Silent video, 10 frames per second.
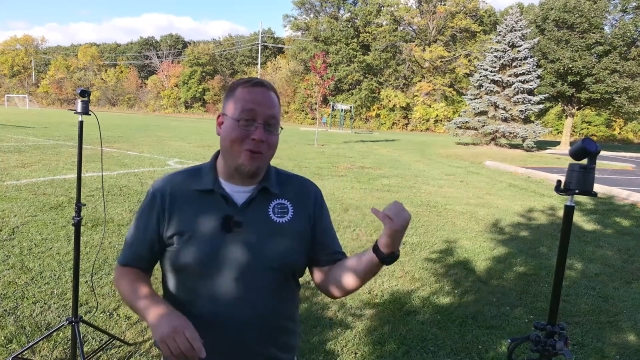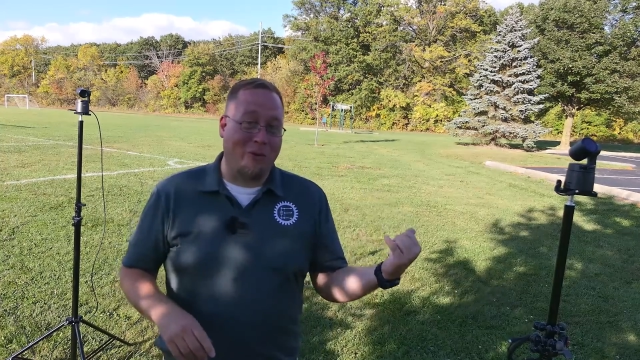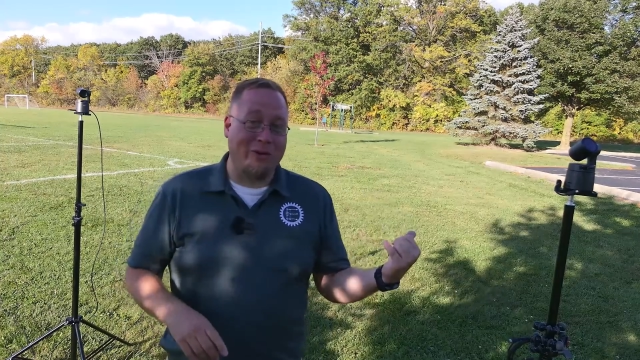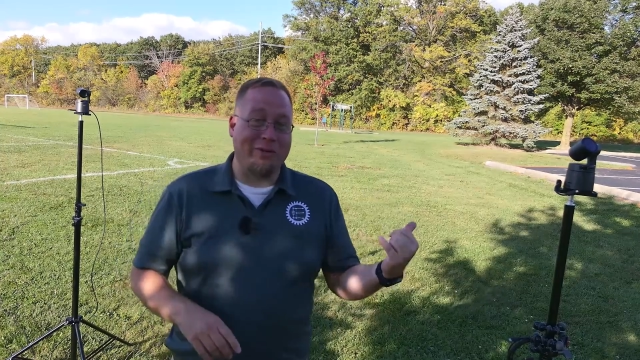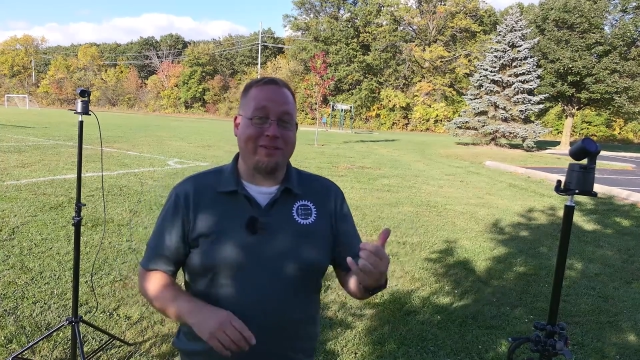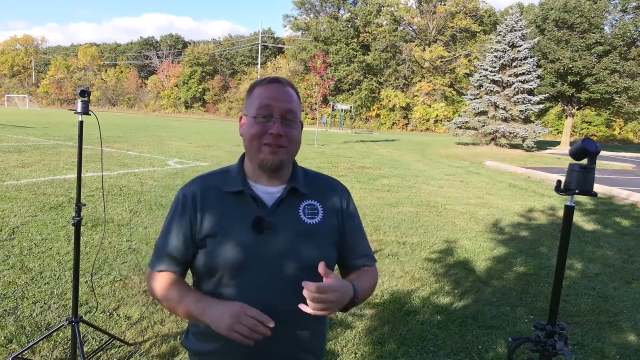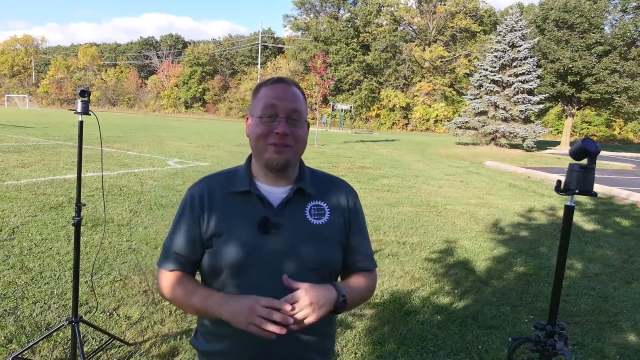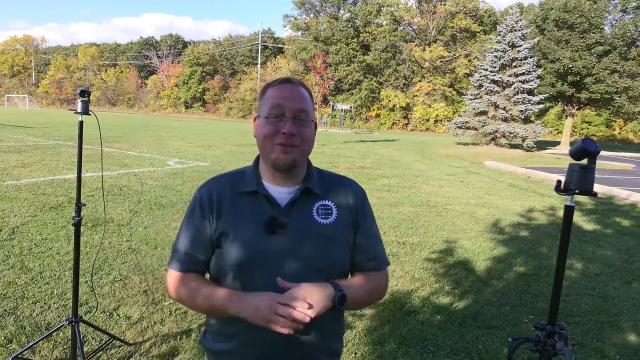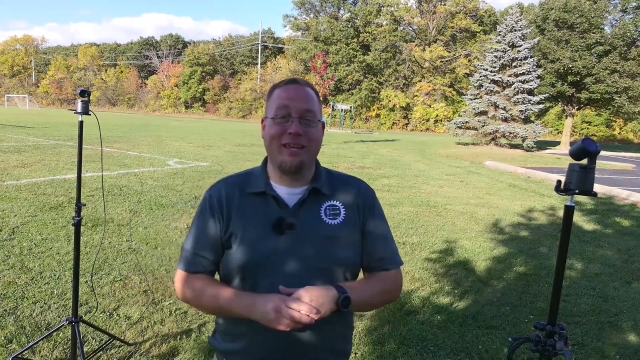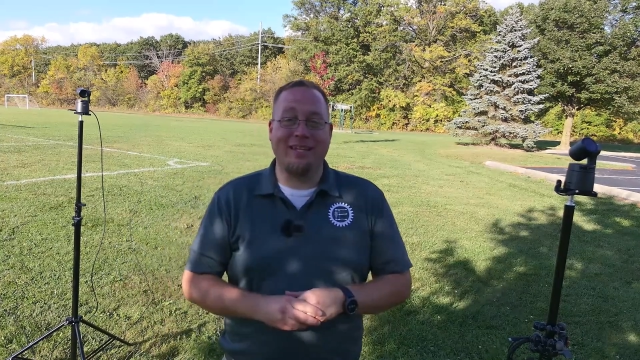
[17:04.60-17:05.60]
or you can
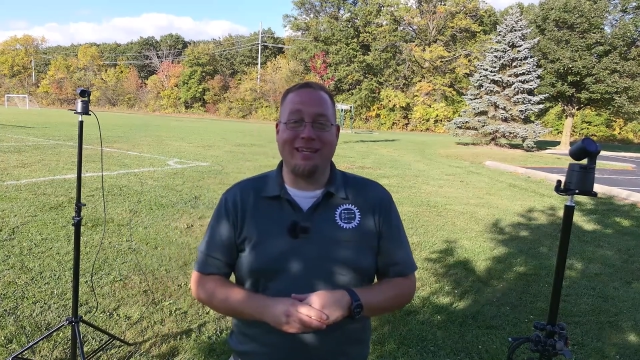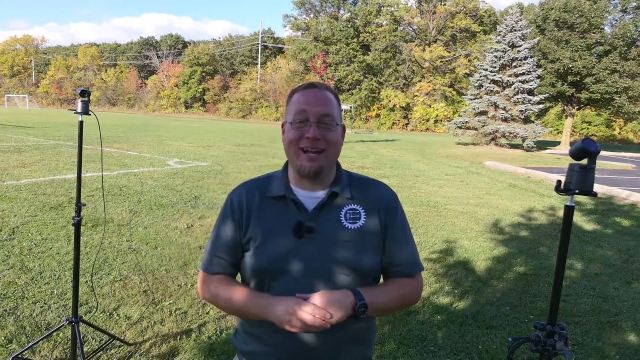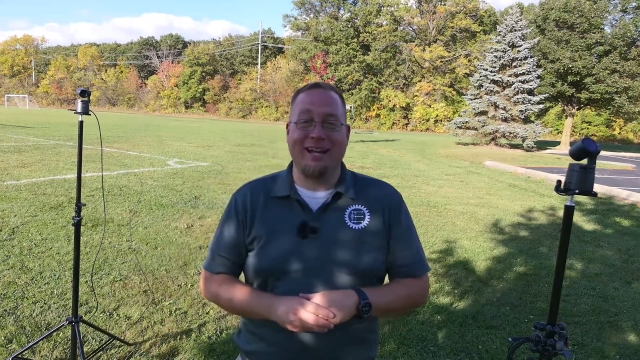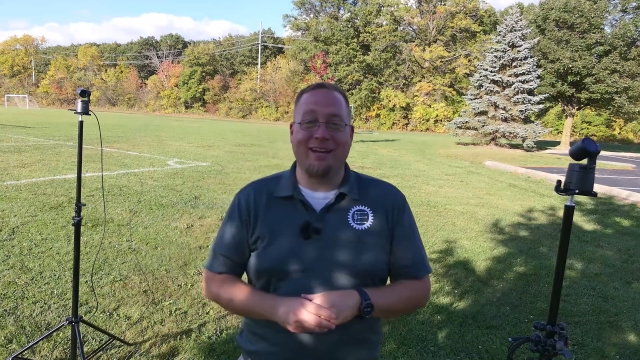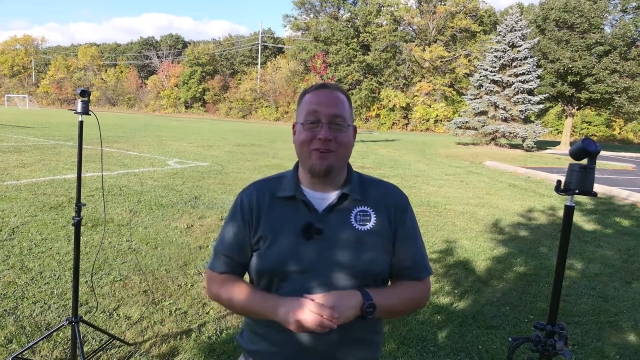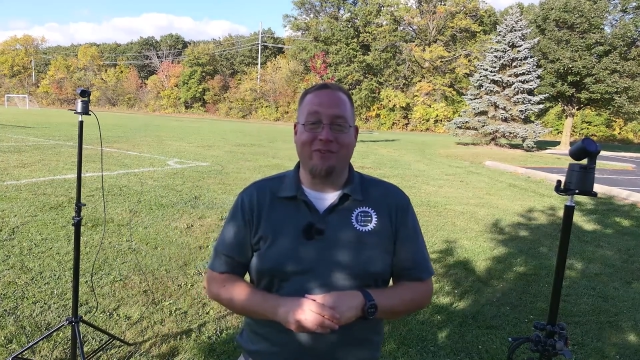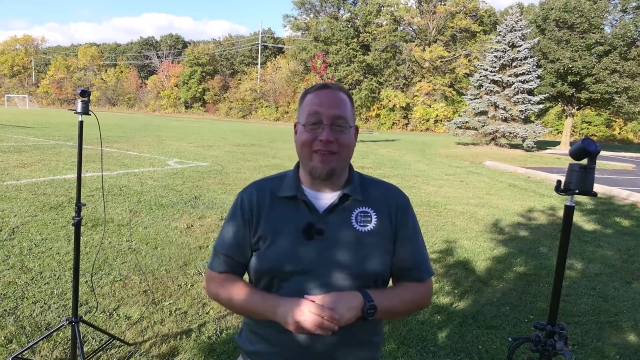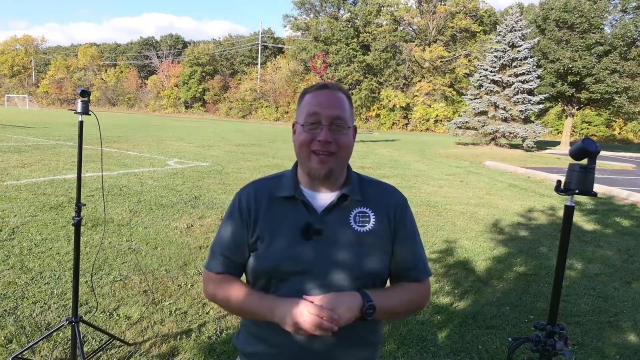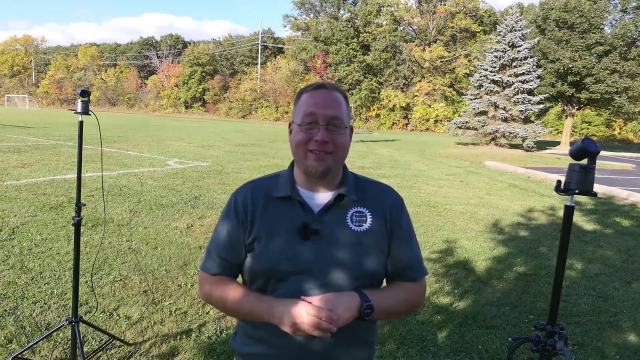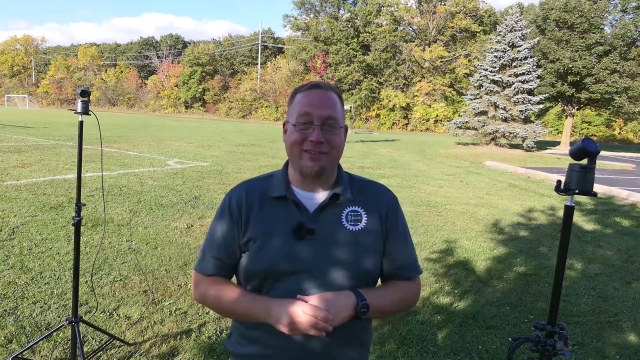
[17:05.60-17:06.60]
do NDI over
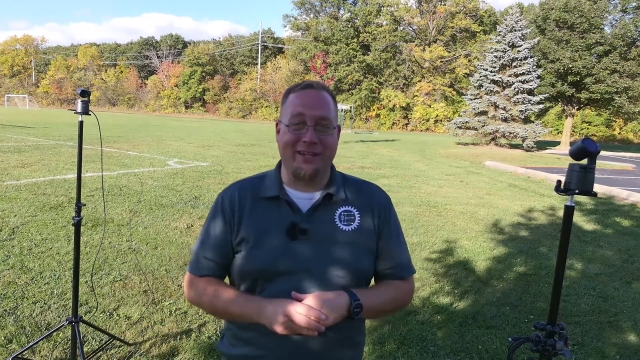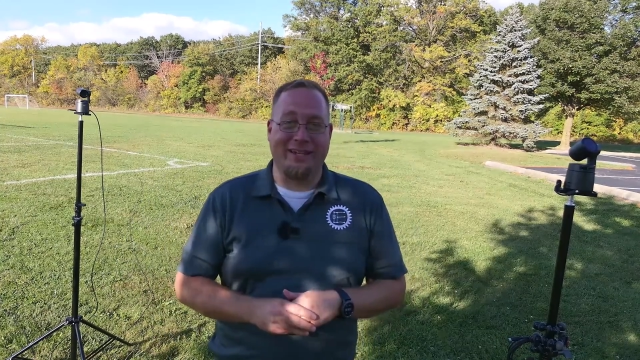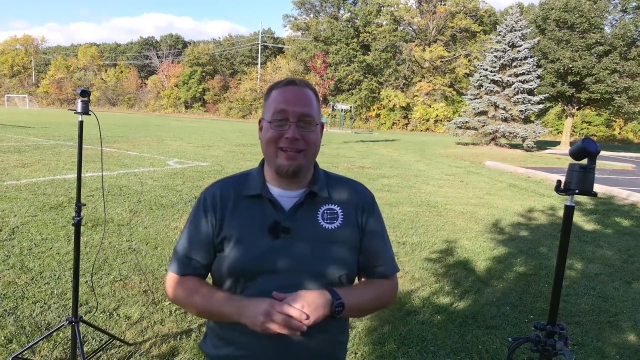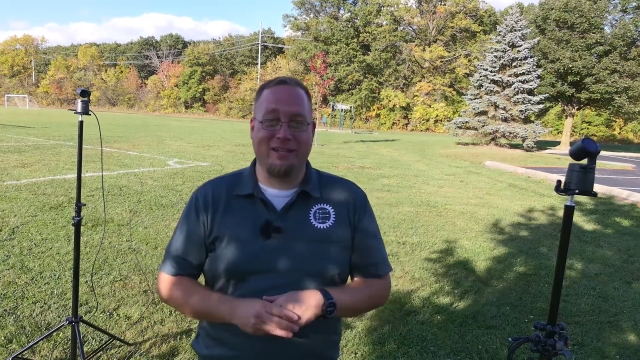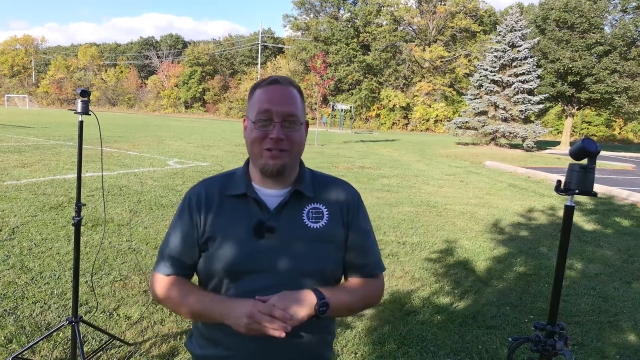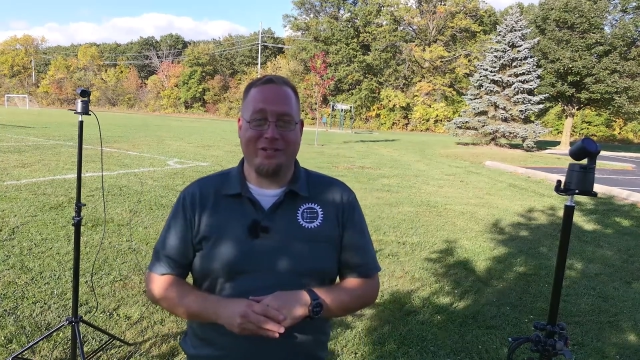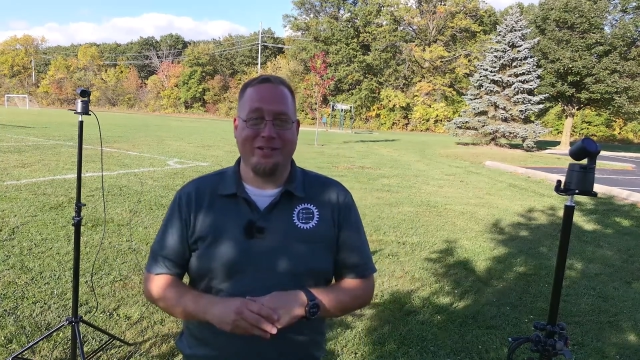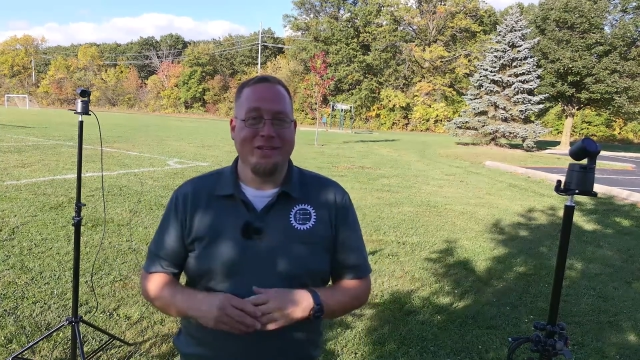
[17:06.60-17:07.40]
that Ethernet connection.